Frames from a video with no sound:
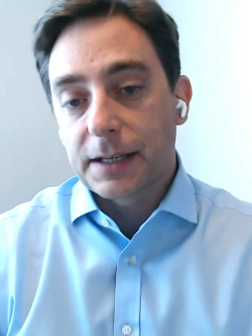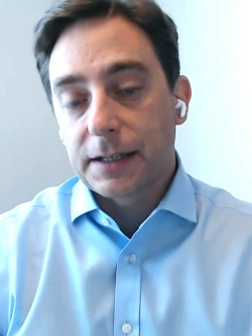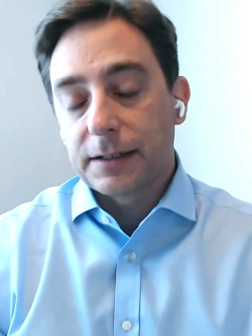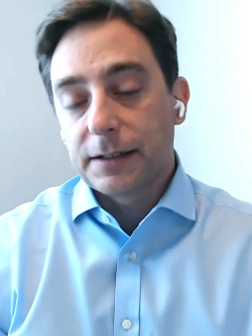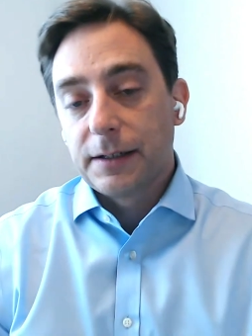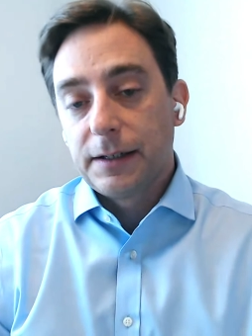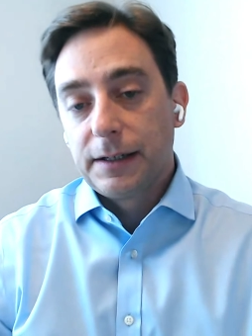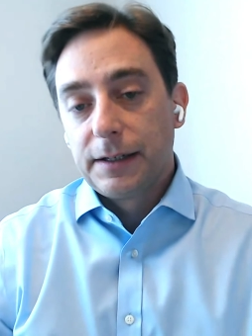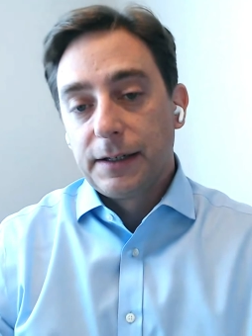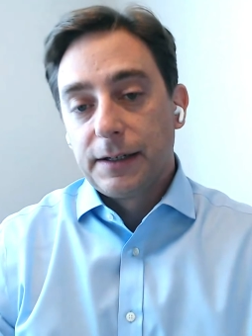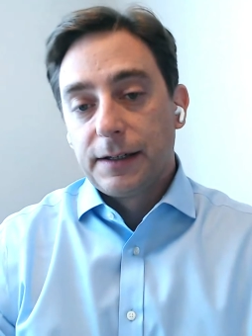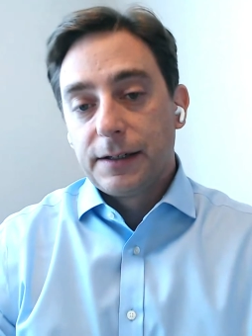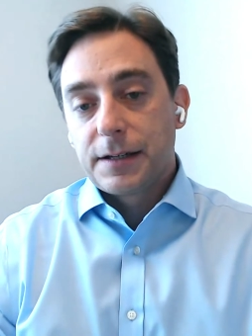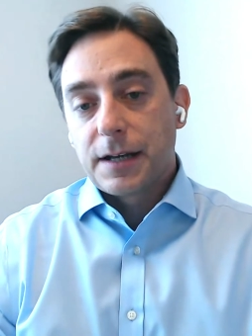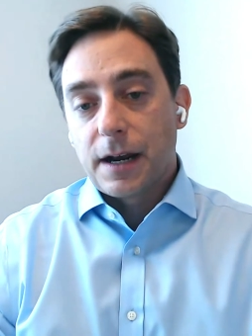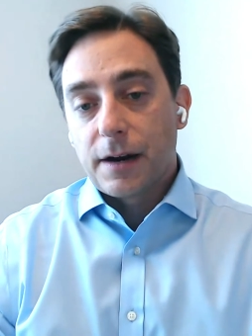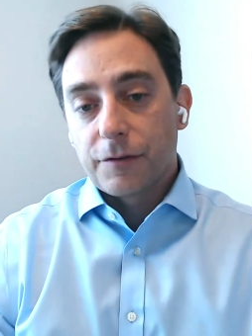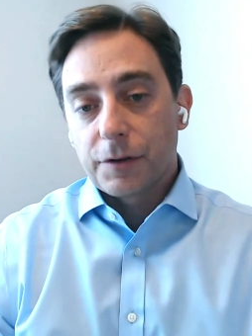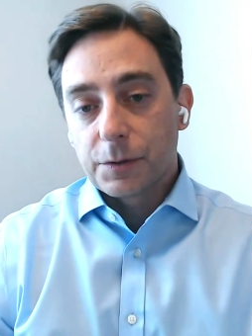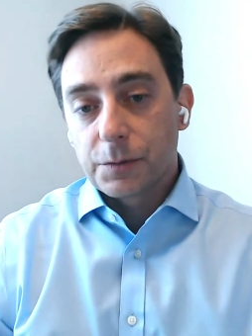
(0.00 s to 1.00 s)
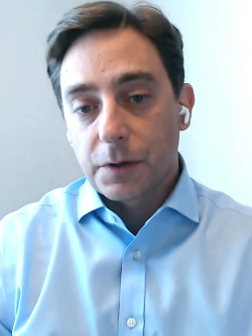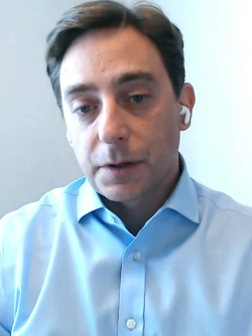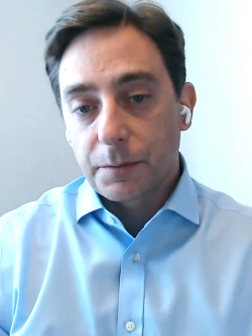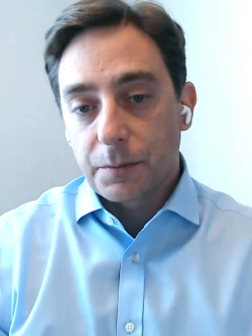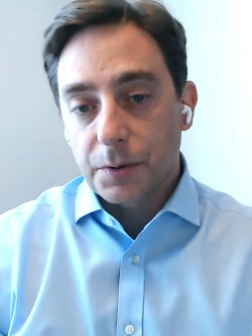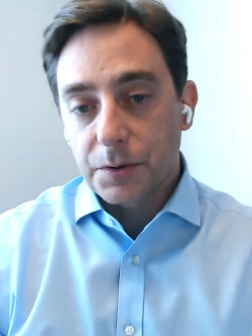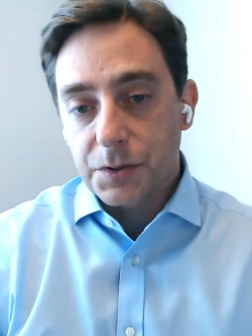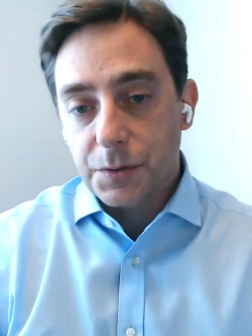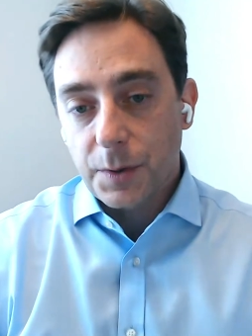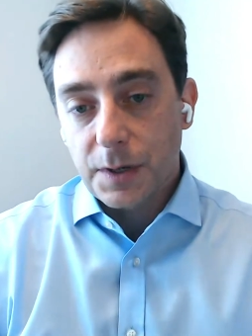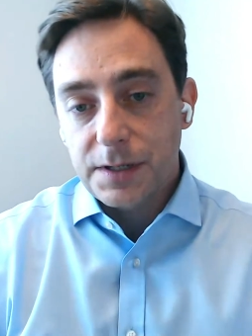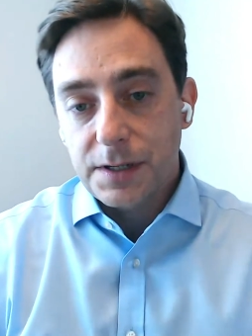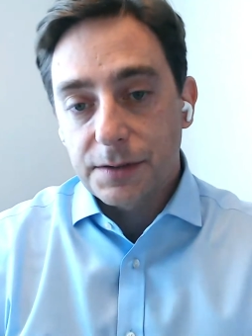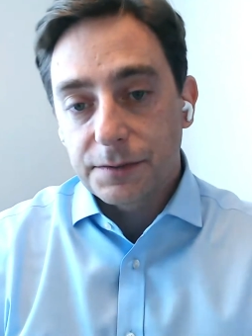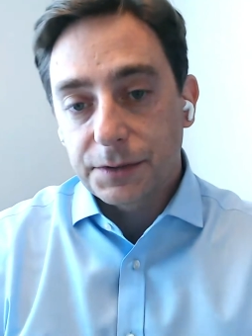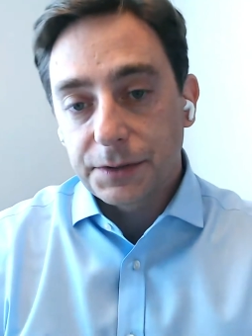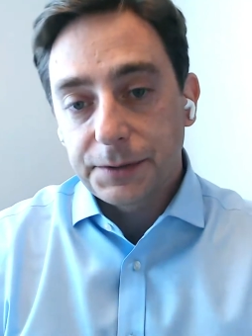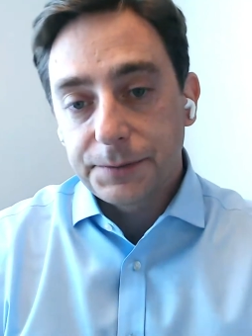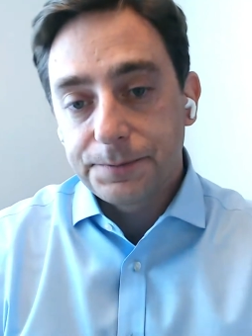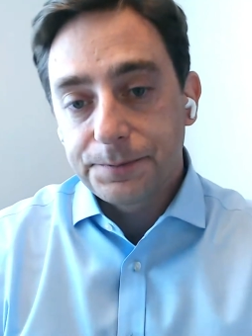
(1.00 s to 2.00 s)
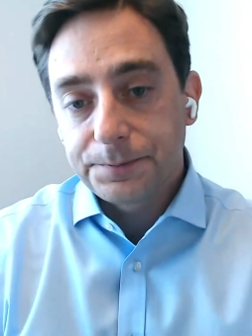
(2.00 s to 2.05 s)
it to everyone persuasively.